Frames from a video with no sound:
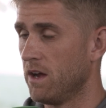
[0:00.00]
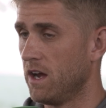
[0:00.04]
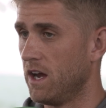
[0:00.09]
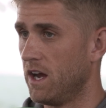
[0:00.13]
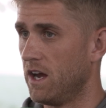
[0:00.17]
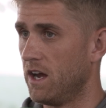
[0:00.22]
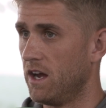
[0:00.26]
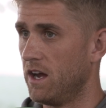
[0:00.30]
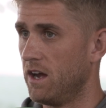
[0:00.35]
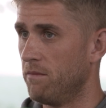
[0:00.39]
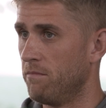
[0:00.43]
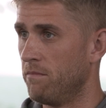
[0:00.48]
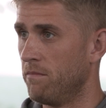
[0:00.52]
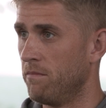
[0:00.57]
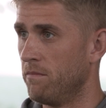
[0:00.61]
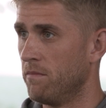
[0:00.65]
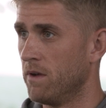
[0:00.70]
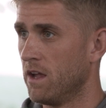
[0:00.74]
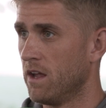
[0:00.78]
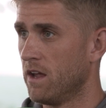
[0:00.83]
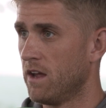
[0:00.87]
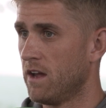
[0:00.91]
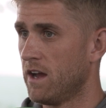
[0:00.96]
And
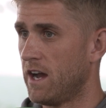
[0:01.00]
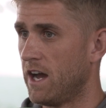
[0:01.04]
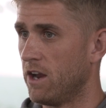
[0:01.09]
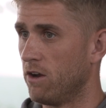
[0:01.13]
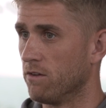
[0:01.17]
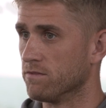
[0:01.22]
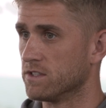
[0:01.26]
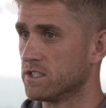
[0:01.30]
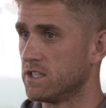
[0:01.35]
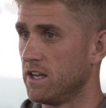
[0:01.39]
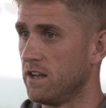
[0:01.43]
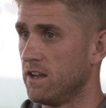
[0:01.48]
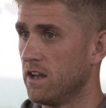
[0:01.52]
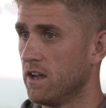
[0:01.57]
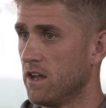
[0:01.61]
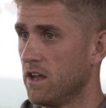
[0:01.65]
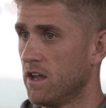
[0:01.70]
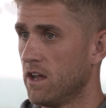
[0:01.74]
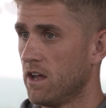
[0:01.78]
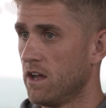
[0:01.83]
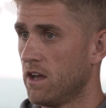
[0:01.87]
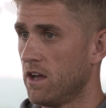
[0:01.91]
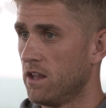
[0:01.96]
obviously
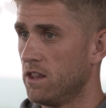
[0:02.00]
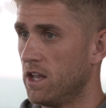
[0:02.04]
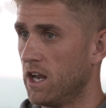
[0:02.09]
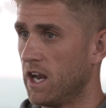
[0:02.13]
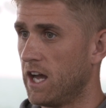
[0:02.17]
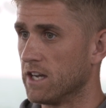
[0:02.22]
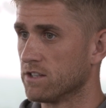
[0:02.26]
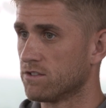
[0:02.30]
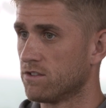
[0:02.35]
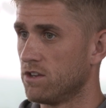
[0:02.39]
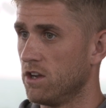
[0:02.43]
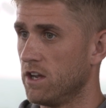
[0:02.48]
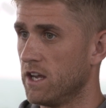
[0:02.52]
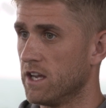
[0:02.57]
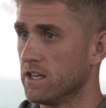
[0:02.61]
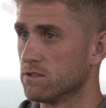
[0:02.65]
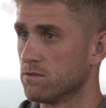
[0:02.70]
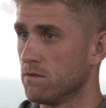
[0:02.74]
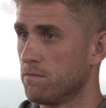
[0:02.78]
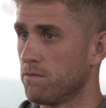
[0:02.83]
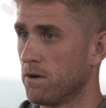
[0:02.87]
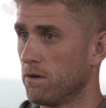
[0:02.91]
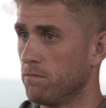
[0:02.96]
the last few
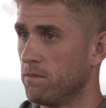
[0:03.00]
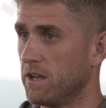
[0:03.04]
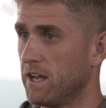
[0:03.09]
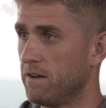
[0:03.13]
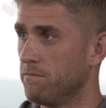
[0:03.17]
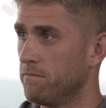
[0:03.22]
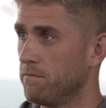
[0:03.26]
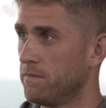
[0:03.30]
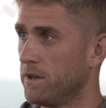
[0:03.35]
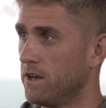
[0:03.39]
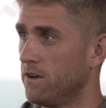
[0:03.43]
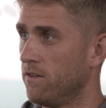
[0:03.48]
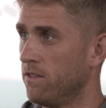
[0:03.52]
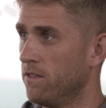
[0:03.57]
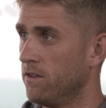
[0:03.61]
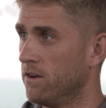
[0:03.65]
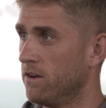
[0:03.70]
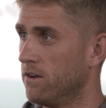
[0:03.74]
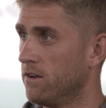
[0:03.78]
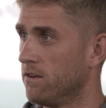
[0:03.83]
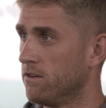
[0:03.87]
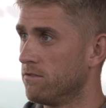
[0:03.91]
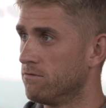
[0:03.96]
years we probably haven't been on
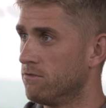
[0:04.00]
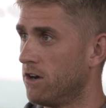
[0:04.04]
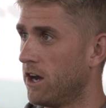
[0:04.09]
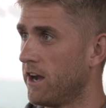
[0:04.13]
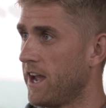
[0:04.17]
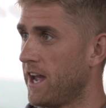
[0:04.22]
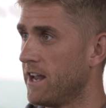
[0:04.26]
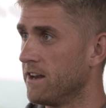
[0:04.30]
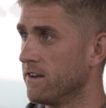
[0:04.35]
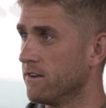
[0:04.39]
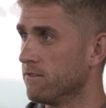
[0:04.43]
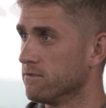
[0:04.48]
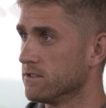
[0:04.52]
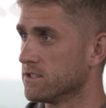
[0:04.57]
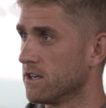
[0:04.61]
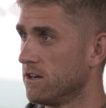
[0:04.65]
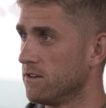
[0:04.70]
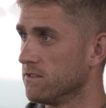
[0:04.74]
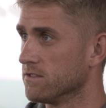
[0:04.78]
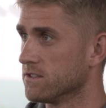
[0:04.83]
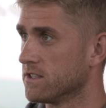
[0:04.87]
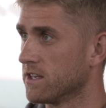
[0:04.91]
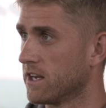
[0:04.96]
the right end of
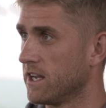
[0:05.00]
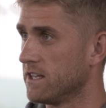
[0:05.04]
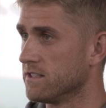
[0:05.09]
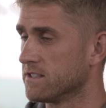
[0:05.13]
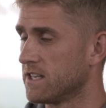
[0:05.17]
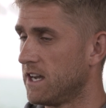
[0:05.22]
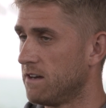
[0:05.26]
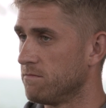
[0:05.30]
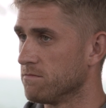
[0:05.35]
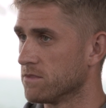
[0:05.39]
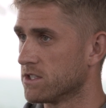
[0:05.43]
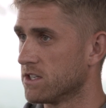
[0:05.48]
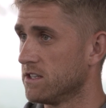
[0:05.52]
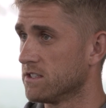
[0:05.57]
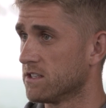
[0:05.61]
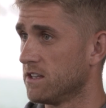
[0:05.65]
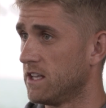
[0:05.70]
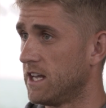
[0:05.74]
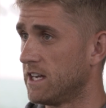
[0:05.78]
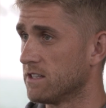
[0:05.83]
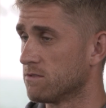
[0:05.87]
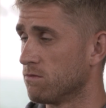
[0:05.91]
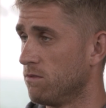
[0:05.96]
results against Hampshire,
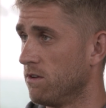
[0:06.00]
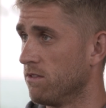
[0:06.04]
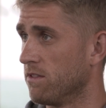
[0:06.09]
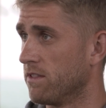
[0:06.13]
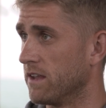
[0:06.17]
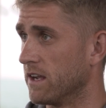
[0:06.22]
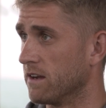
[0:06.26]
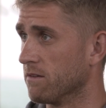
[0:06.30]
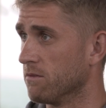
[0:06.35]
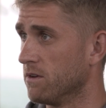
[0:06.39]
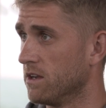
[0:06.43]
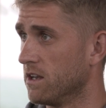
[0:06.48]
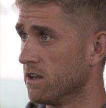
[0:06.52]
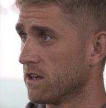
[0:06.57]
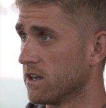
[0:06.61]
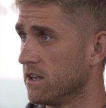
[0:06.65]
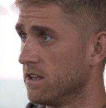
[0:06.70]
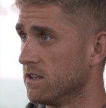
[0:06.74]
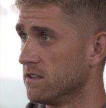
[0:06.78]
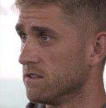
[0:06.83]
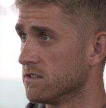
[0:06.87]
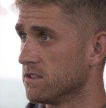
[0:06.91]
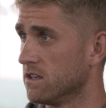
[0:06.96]
so that's one thing we're
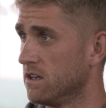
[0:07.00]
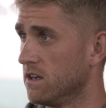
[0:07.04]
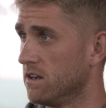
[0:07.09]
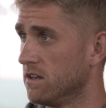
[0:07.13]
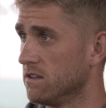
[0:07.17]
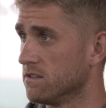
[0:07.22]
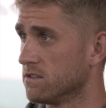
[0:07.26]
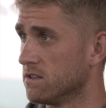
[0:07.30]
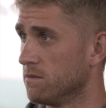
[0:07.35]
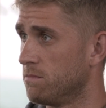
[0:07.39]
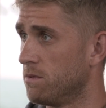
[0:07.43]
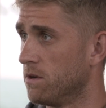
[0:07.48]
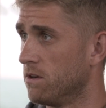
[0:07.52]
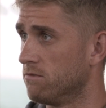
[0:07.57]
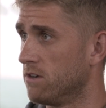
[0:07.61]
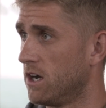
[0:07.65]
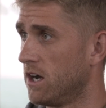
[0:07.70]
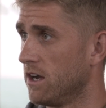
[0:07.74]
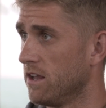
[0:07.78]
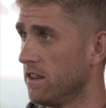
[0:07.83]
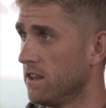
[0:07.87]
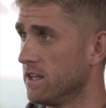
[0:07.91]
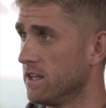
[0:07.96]
looking to put right